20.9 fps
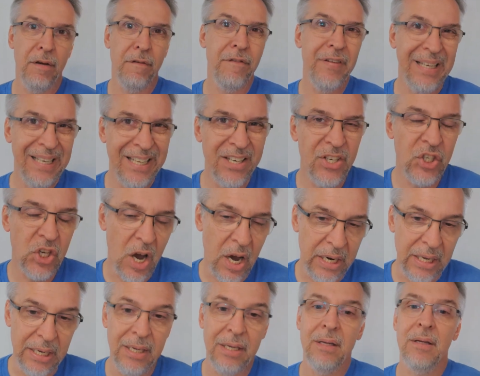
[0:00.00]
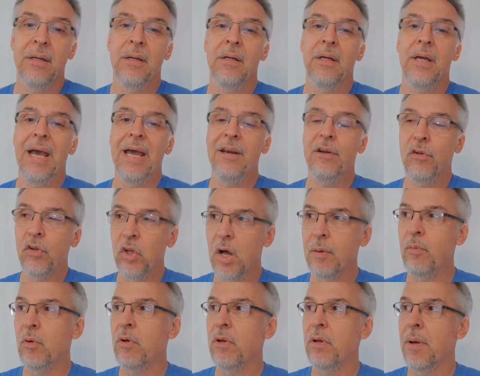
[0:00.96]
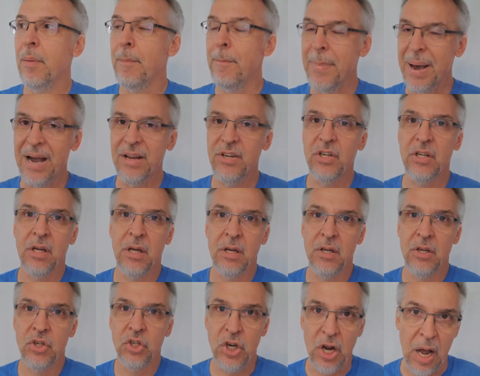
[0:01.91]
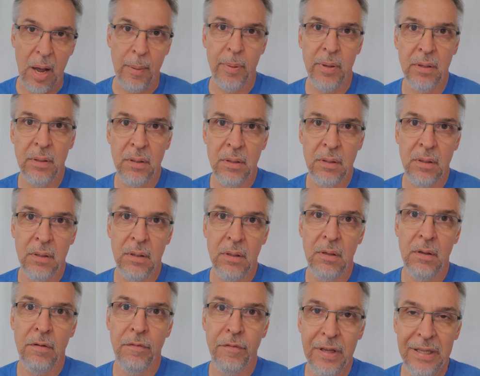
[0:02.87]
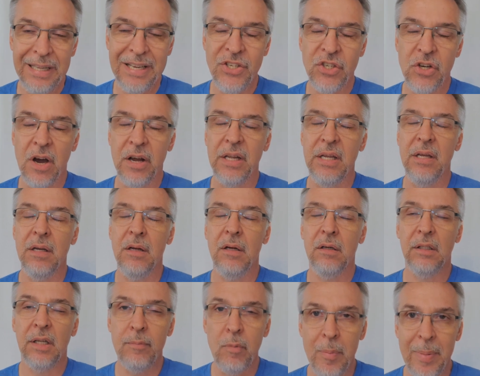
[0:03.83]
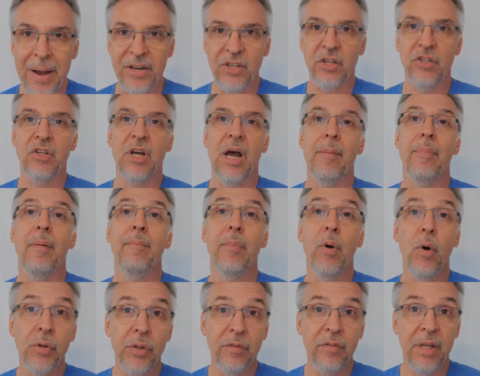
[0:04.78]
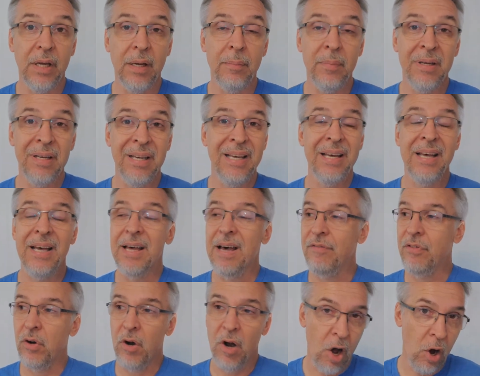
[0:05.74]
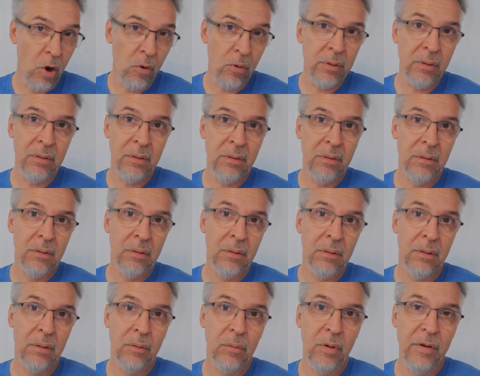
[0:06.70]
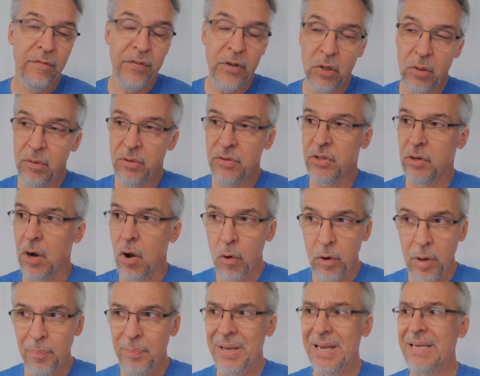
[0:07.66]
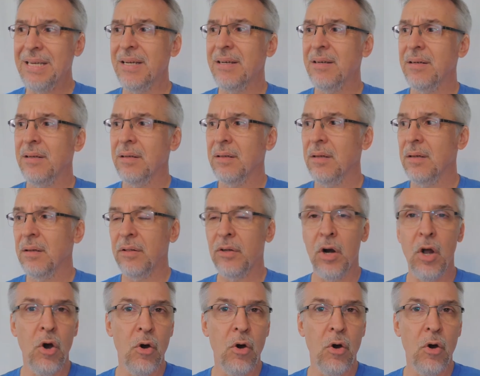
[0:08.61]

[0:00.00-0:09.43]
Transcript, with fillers: Fiddlin' Johnny and Global Magic Shop. Fiddlin' Johnny, Global Magic Shop, both of them have their own reviews, their own opinion, their